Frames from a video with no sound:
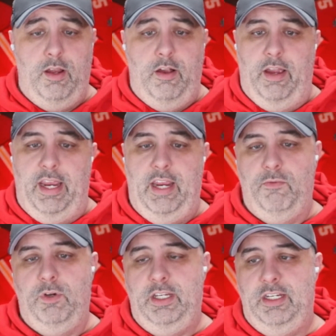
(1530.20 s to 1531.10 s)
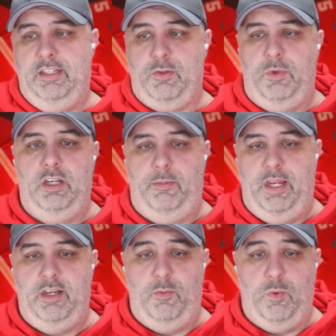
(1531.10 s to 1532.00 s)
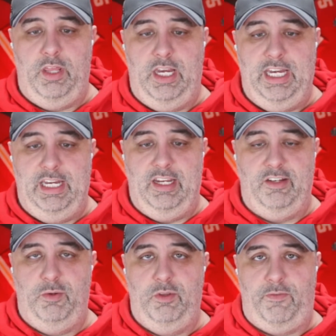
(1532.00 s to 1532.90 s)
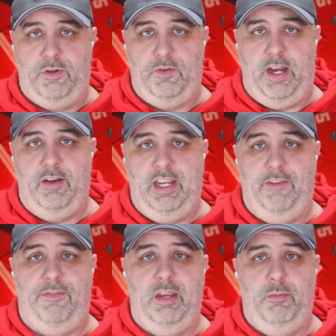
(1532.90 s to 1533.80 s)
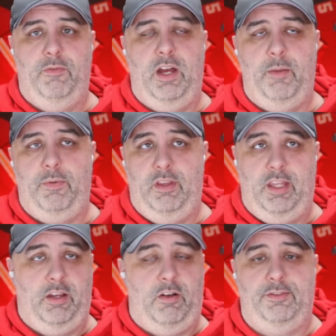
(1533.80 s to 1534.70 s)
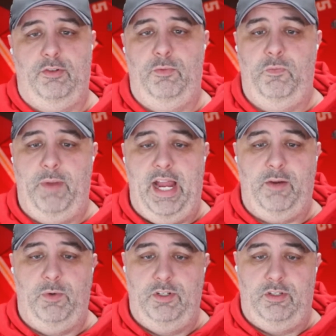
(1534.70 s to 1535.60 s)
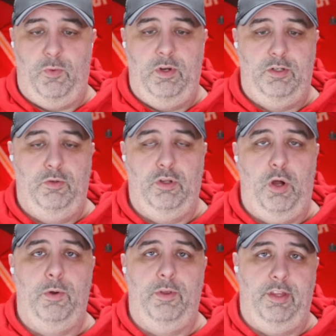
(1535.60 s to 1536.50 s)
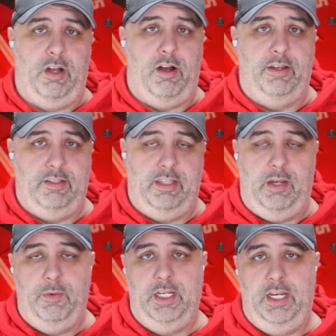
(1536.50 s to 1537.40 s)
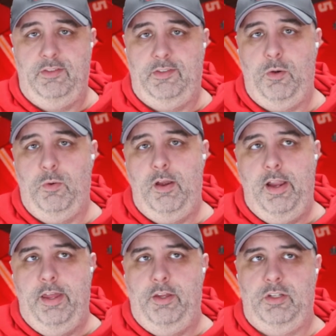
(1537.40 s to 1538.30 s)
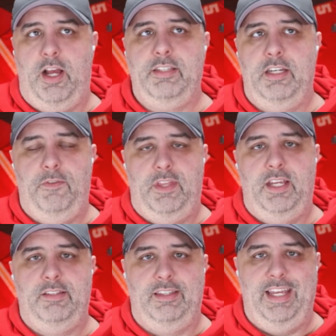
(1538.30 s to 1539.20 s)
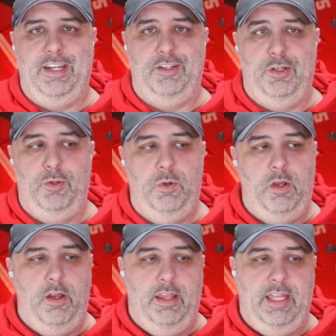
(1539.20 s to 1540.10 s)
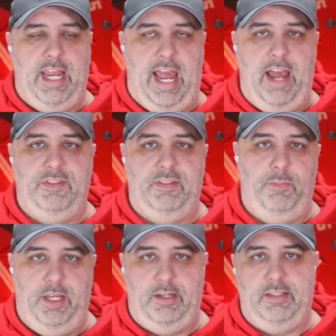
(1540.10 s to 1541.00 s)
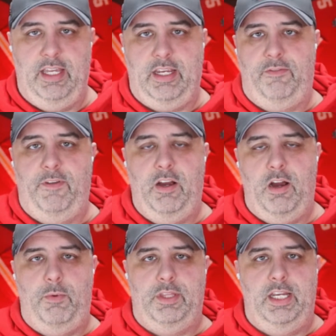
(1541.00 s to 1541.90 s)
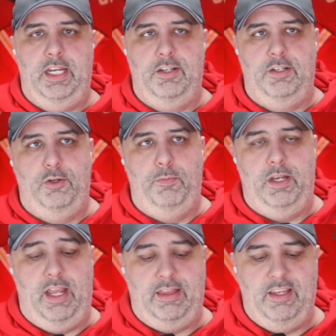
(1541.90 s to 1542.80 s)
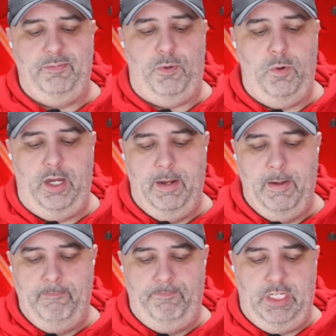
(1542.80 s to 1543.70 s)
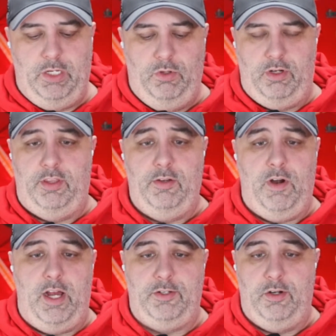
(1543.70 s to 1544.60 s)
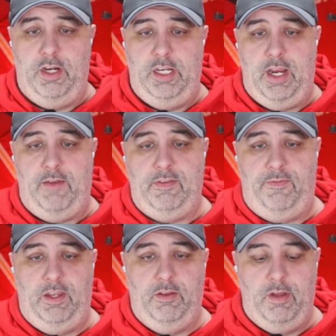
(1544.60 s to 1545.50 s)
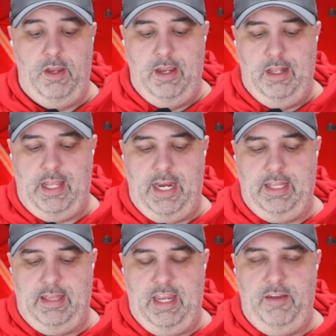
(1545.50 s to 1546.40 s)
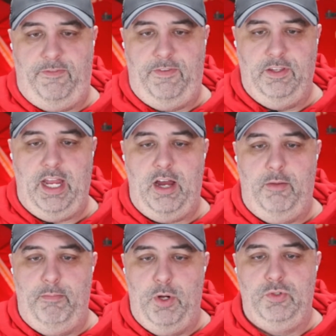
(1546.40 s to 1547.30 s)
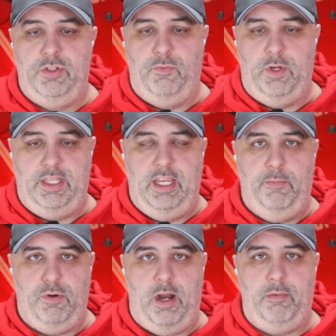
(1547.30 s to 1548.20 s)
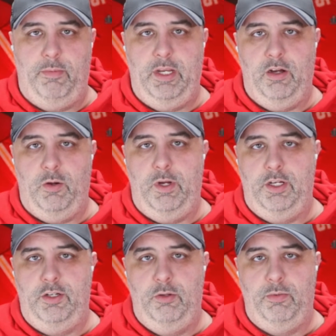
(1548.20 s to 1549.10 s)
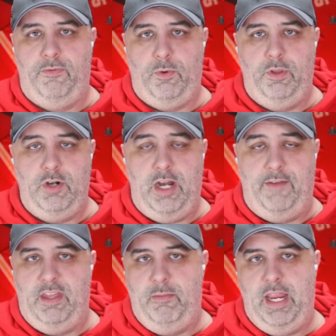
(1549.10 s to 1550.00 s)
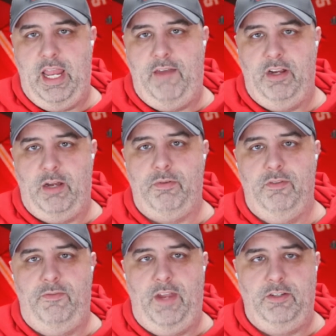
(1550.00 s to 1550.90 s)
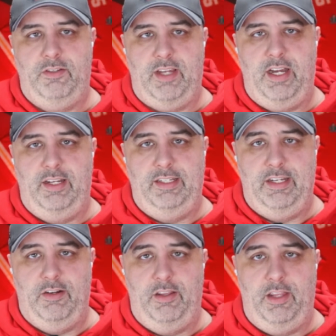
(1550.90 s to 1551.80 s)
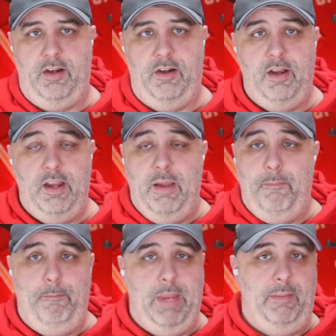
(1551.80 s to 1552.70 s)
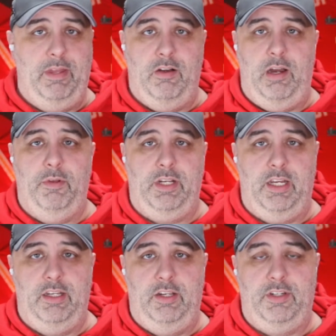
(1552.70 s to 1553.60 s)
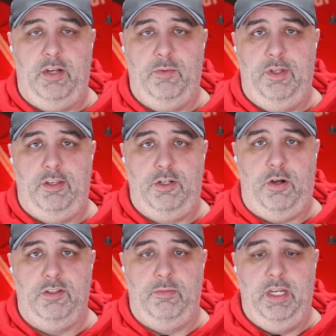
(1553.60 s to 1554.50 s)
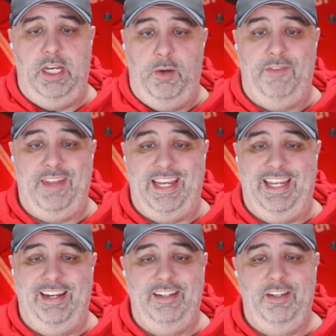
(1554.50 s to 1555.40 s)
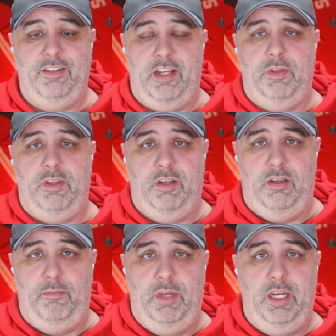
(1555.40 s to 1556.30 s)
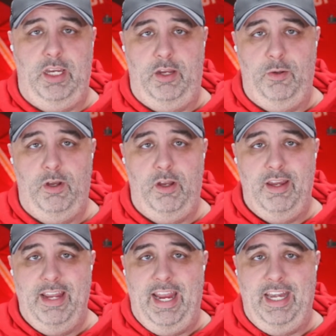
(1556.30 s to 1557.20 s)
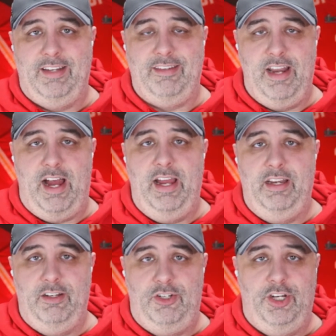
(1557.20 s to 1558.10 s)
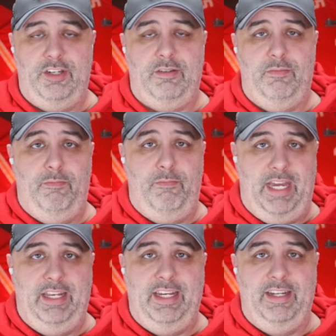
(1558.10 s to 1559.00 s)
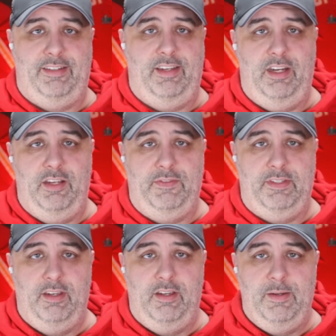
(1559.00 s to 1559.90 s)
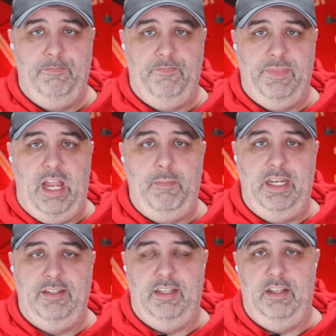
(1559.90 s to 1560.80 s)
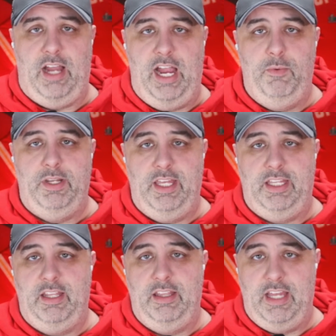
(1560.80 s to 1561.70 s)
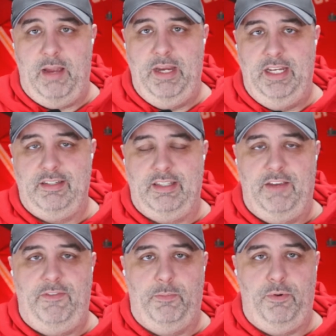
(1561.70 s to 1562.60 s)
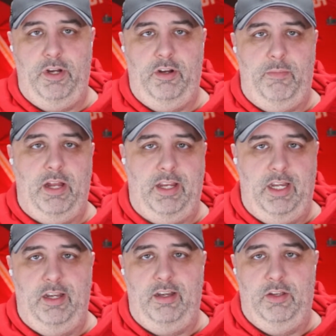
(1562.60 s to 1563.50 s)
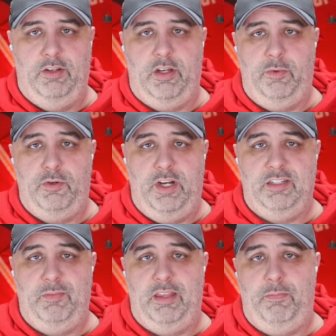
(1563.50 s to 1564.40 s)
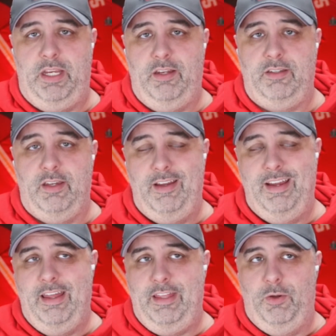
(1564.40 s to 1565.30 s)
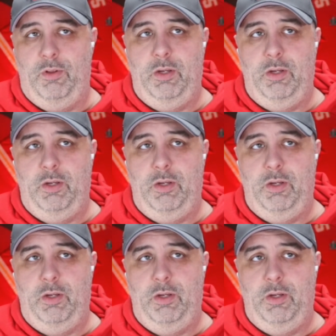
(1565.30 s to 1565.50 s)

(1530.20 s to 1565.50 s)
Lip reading: it really is going to depend on where they need to get to in the first round. If they move up, they could also move back, which is going to lower the cost that they would need. So there's lots of different things that they can do. They have some picks. They can figure out what they need to do. But at this point, you look at their roster and you have to feel like they have filled out most of what they probably are going to do before the draft. They may have a couple of vet signings here and there. Maybe they're able to get a deal done with Charles Omenihu. If they get a deal done with Omenihu and it's not just mainly incentives, that means that I would think that means that they feel pretty good about getting a deal done with Trey Smith, because the only way